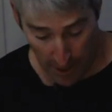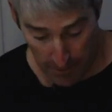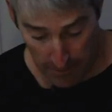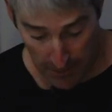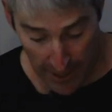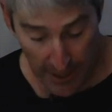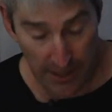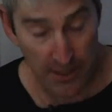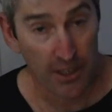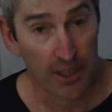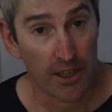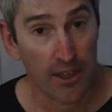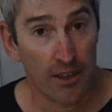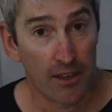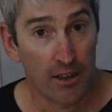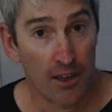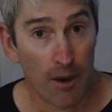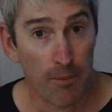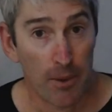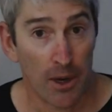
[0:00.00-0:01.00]
I'm lazy.
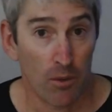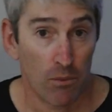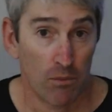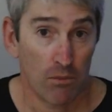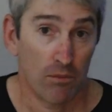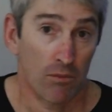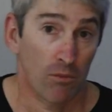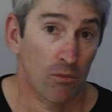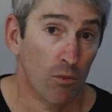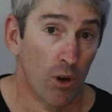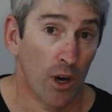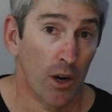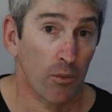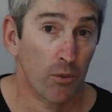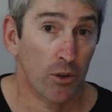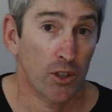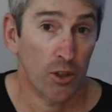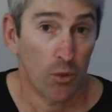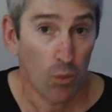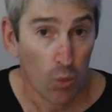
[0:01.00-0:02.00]
I mean, why
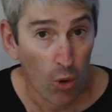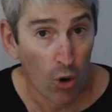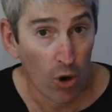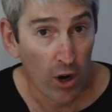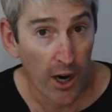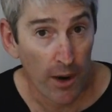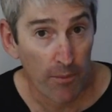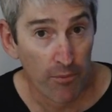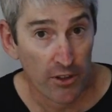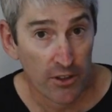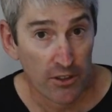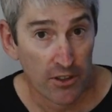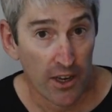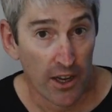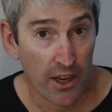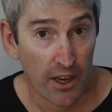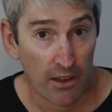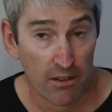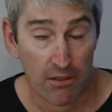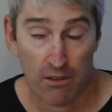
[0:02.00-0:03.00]
would you walk up the
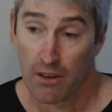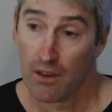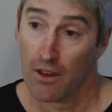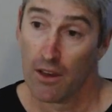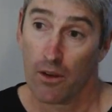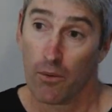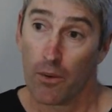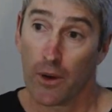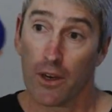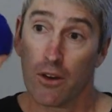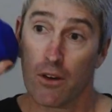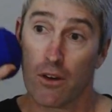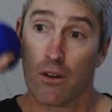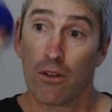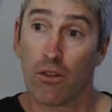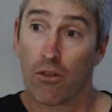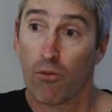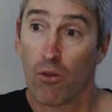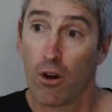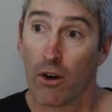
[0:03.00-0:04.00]
stairs when you can
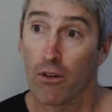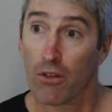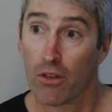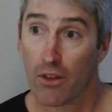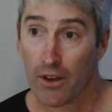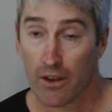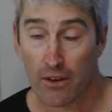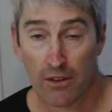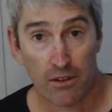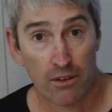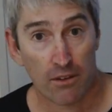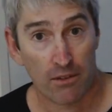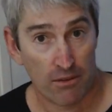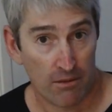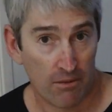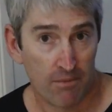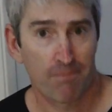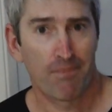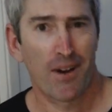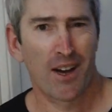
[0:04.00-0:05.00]
throw things?
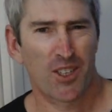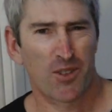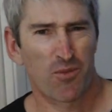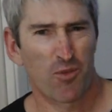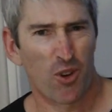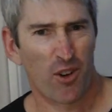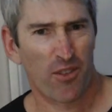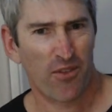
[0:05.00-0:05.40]
Much more